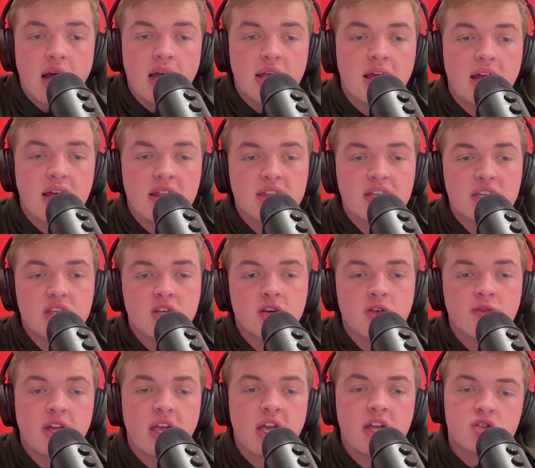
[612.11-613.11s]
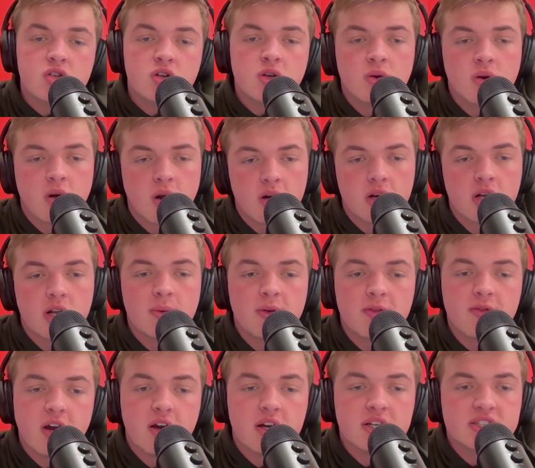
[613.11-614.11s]
I think UVA and Duke are going to
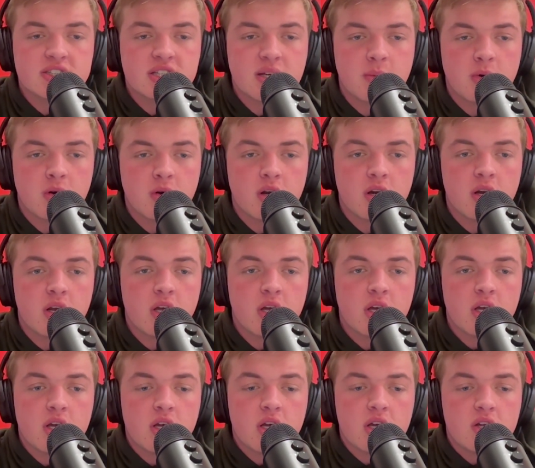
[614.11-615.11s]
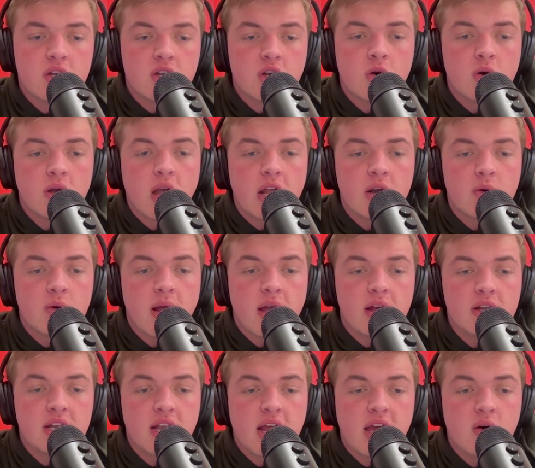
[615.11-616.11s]
be very similar, kind of
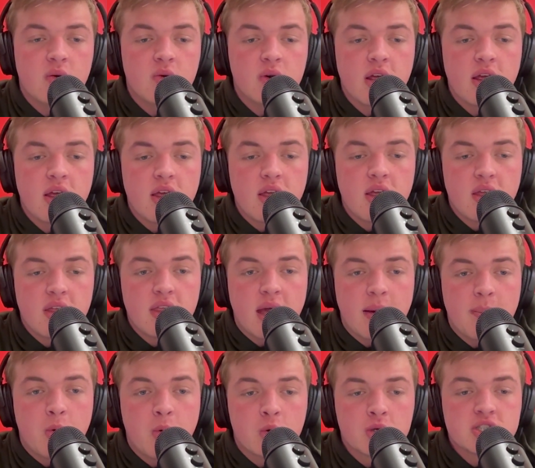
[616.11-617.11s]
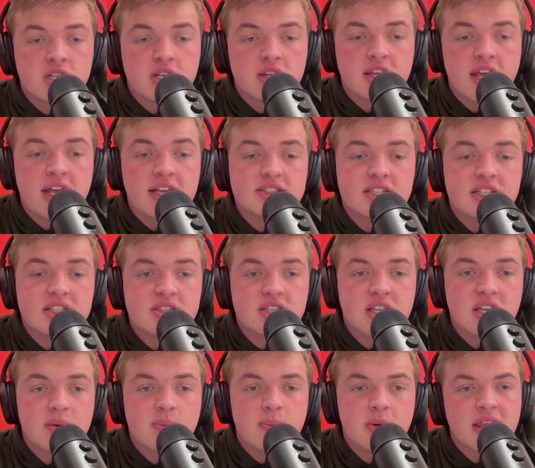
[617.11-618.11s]
rounding out that portion of the
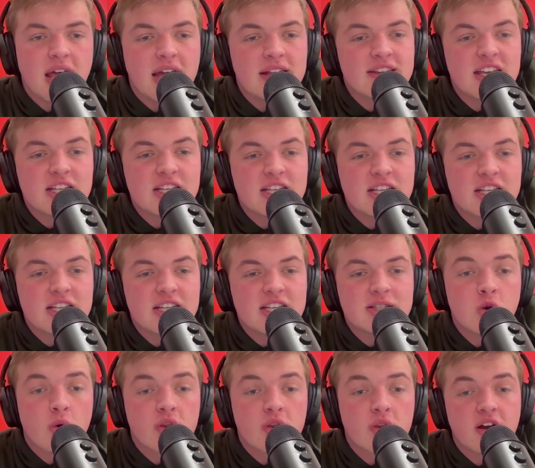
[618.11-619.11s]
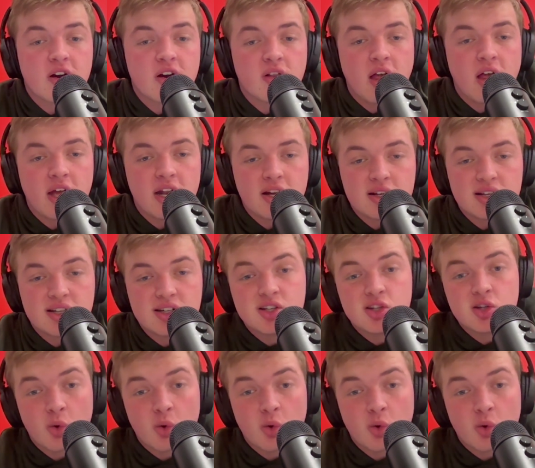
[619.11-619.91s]
ACC. But that takes me down to North Carolina.